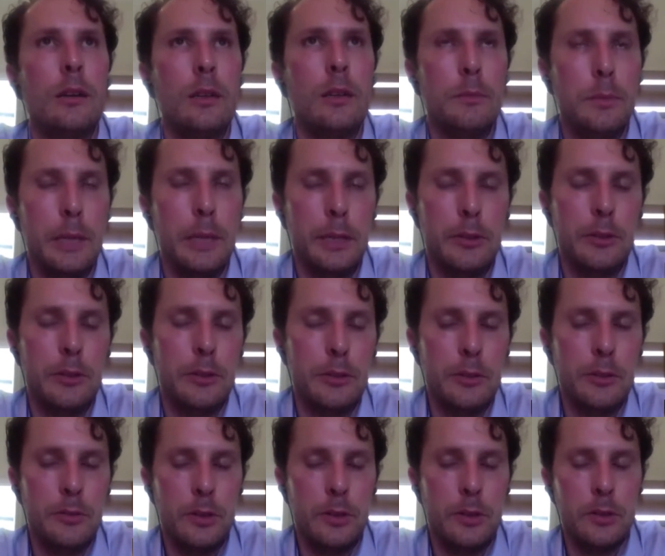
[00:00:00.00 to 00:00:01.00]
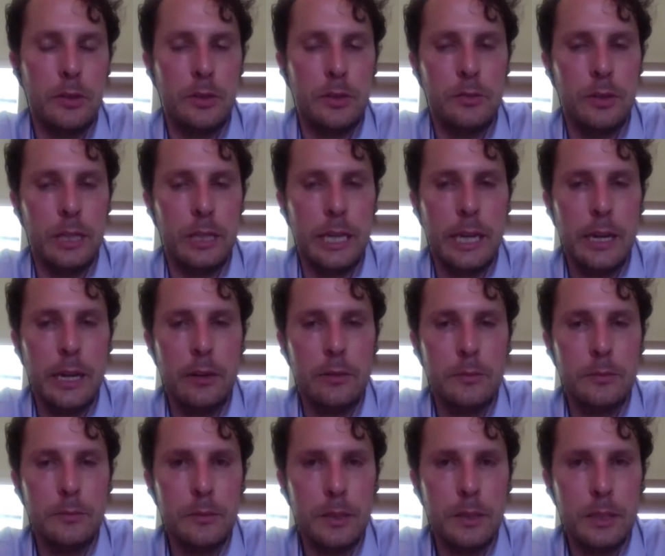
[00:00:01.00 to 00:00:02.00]
pictures versus video.
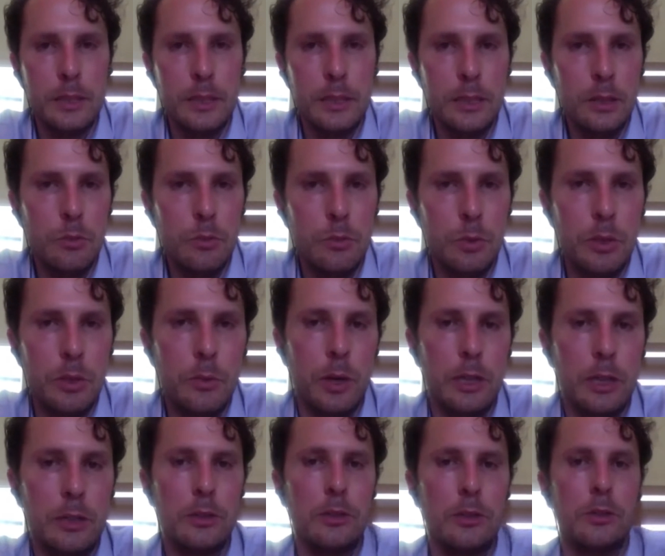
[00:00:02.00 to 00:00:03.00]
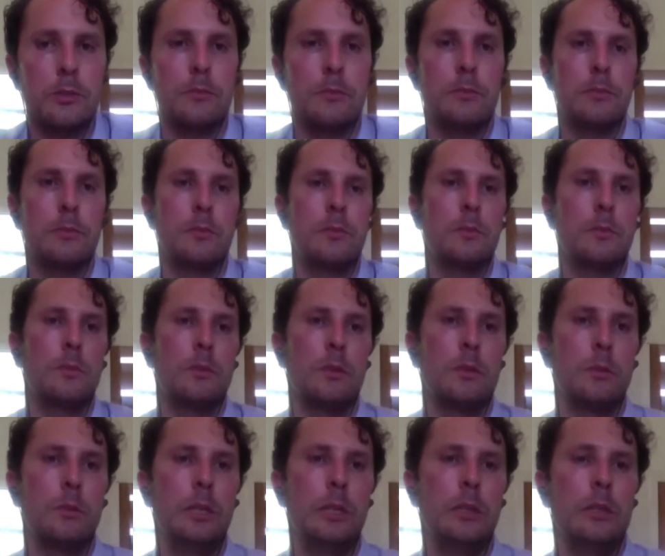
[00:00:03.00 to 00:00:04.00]
When you
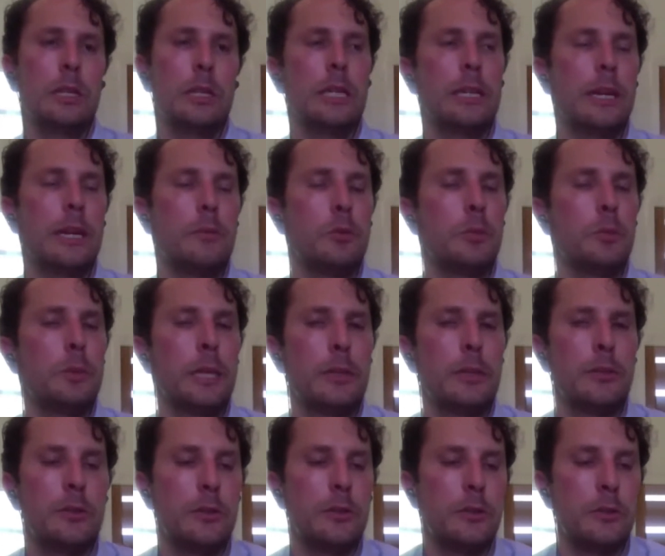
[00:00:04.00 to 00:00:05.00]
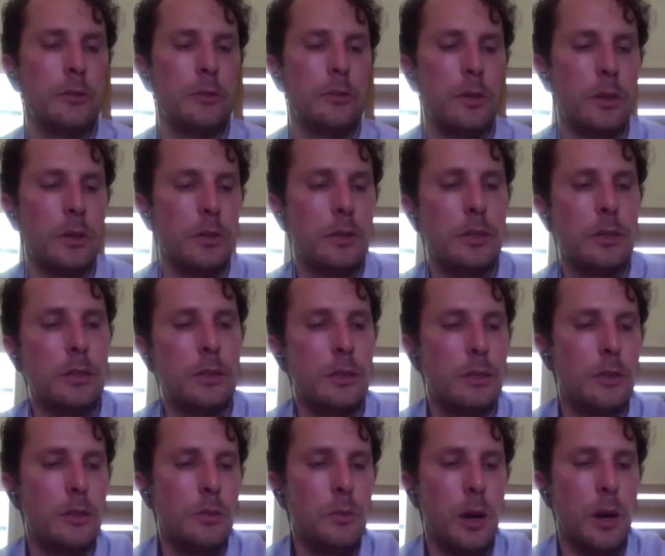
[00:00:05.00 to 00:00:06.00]
look at a couple pictures versus
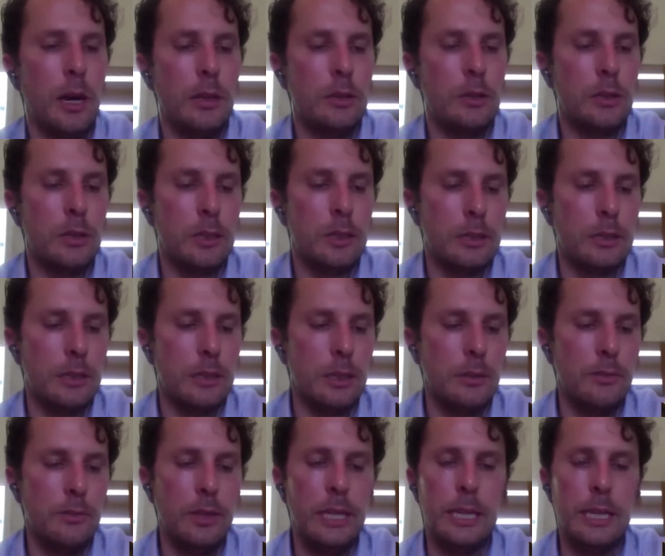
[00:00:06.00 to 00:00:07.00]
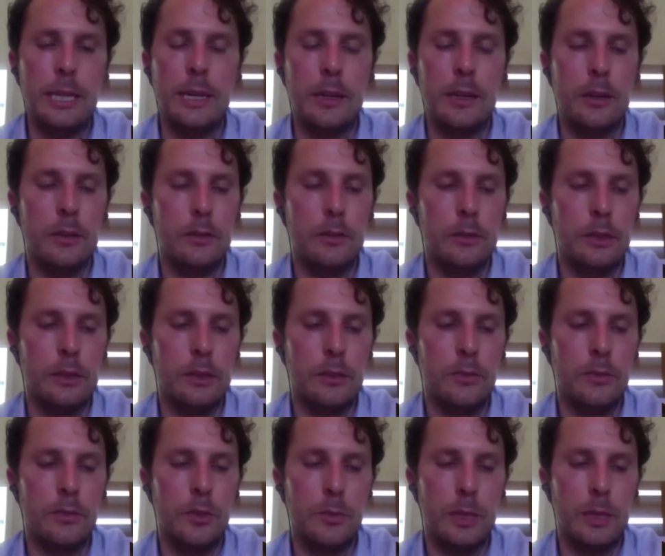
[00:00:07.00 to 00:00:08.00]
you watch a video that's a
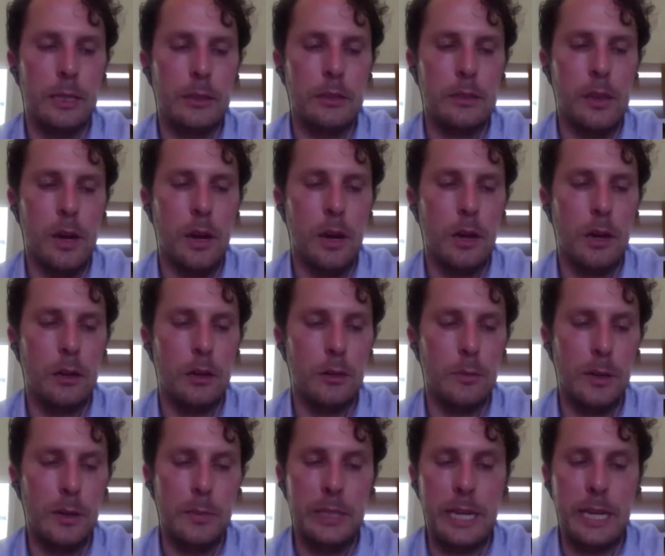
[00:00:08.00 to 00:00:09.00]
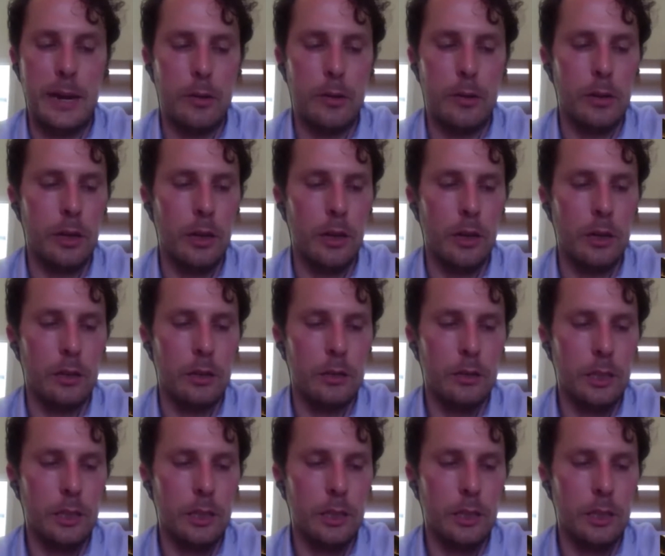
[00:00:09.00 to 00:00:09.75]
few minutes long or maybe an hour long,